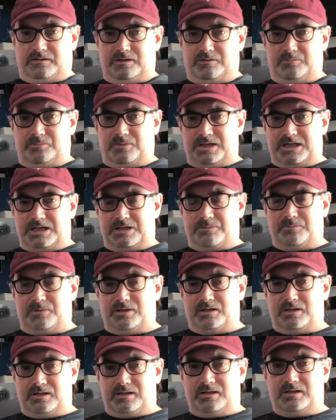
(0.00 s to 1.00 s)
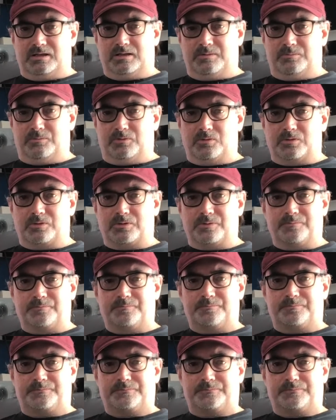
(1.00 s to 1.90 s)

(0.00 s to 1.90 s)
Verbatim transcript: in the bottom uh, border.